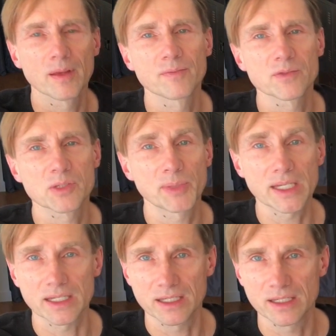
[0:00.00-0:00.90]

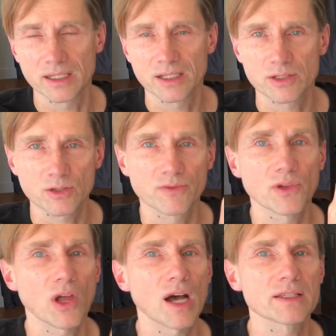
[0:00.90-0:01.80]
speed. So
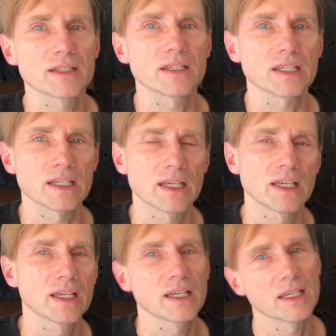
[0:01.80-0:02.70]
velocity,
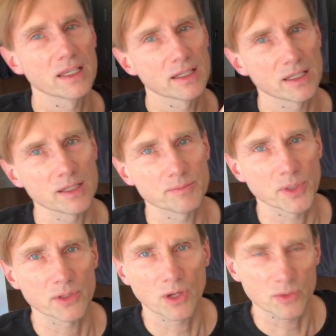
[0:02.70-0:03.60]

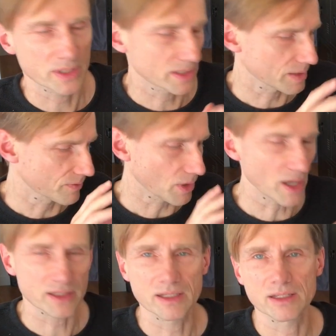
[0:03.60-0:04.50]
Burton always said,
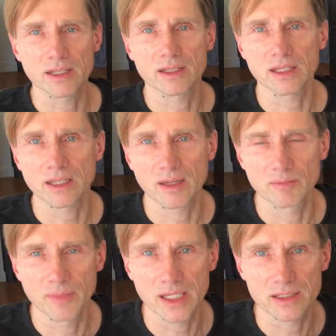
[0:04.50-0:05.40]
velocity is the thing
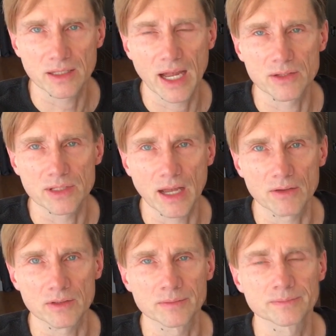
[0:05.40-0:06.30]
that makes a loud
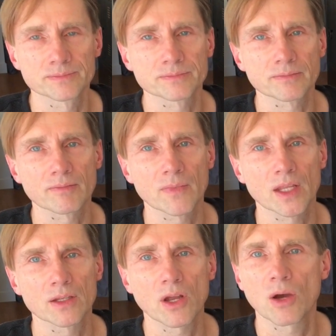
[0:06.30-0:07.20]
sound,
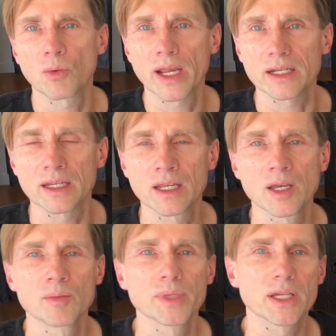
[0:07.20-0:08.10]
not weight.
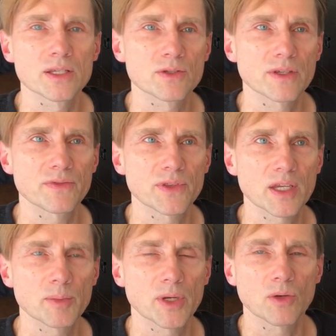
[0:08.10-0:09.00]
Because if you
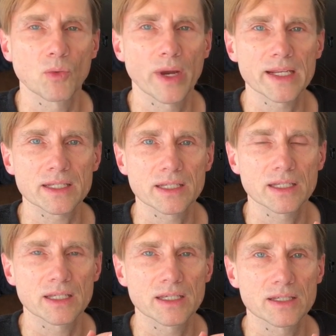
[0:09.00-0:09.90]
think about it, weight
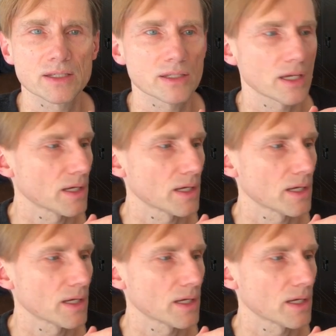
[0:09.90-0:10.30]
is